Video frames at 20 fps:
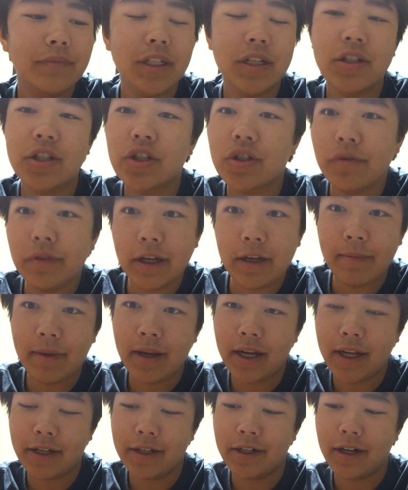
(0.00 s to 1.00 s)

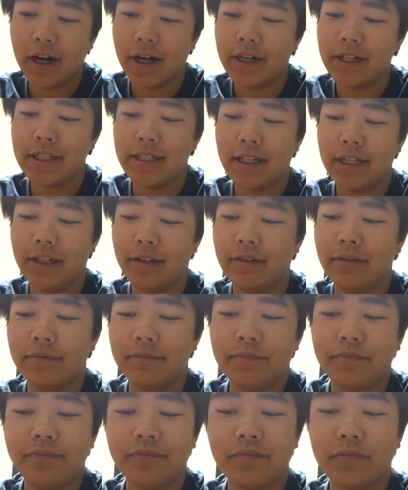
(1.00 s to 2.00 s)
screaming and cursing and
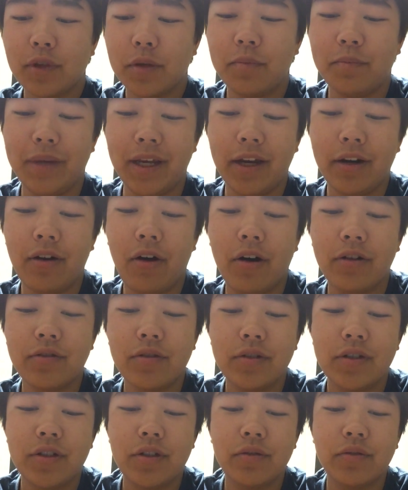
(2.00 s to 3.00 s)
being all
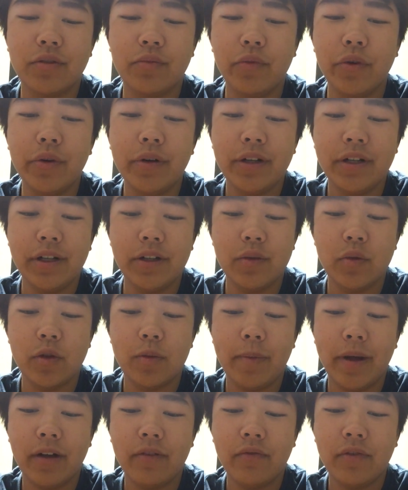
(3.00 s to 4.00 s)
sorts of rude and
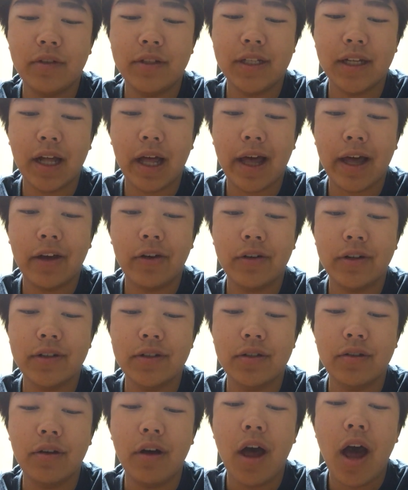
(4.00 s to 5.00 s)
disrespectful to Kai and
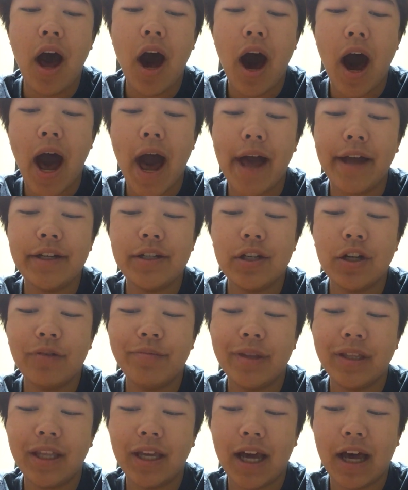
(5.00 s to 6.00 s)
Krystal, I just
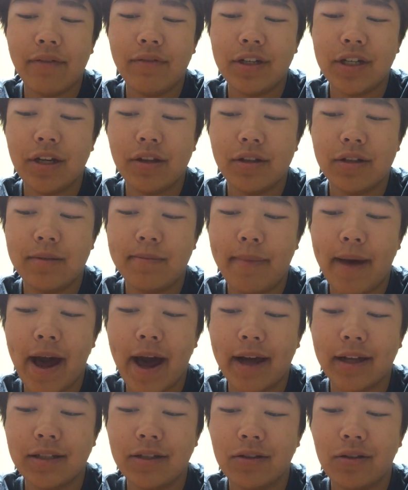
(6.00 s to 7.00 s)
hope that they have each other's
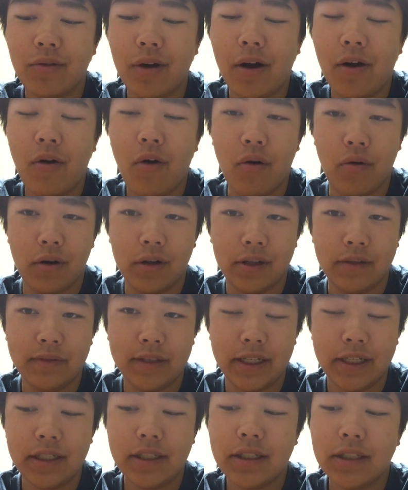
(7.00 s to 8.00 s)
backs throughout all of
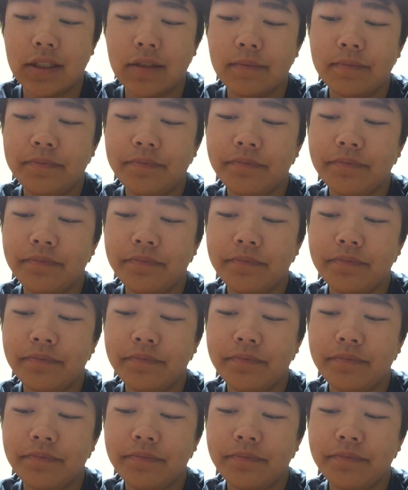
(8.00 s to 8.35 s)
this.